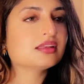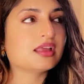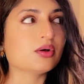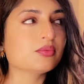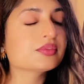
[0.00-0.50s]

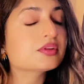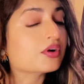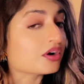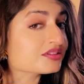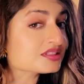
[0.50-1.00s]
Now, there
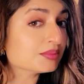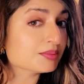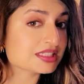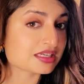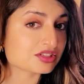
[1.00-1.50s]
are some
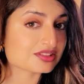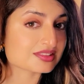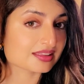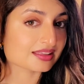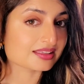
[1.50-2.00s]

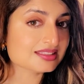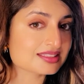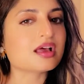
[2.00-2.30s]
limitations in this.